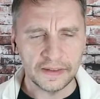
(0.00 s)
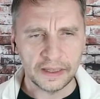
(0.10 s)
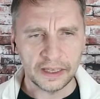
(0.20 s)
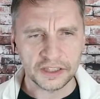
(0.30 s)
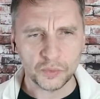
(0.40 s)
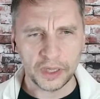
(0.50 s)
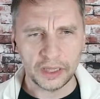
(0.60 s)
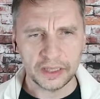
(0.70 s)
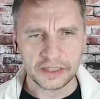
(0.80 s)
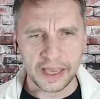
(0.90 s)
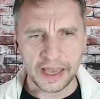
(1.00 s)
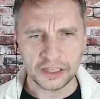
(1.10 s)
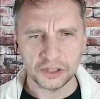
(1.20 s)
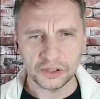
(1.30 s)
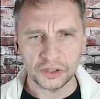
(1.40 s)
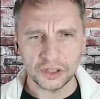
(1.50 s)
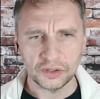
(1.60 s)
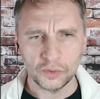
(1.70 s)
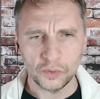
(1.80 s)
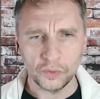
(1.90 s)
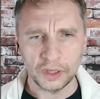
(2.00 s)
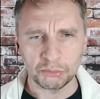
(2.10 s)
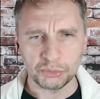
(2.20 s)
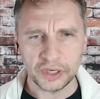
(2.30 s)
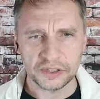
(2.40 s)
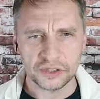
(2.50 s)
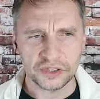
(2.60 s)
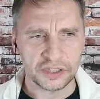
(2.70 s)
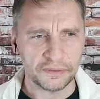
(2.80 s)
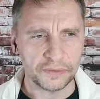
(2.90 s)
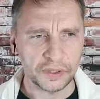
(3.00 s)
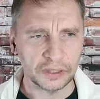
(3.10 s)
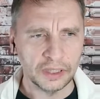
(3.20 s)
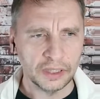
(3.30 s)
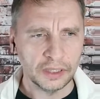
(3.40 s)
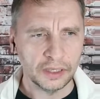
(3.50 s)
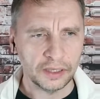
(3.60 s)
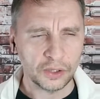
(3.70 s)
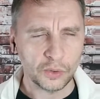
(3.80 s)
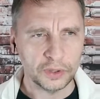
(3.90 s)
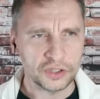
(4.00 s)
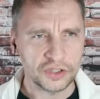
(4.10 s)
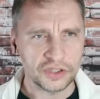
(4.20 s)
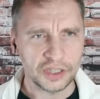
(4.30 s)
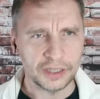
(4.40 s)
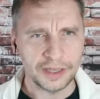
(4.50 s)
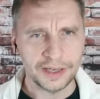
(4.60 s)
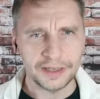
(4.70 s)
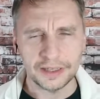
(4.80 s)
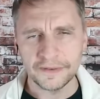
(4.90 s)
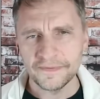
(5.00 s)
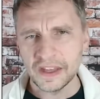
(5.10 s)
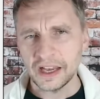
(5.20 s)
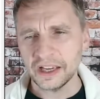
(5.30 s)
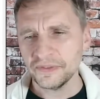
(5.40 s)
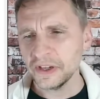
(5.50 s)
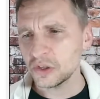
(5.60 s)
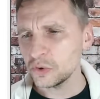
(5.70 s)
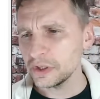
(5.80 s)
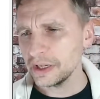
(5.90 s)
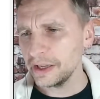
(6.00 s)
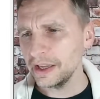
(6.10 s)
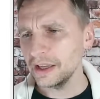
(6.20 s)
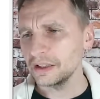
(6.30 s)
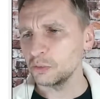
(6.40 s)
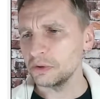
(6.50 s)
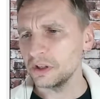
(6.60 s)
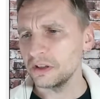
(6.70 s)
as well as attitude to embrace their suffering, the coalition said. Indeed, I find Korea to be a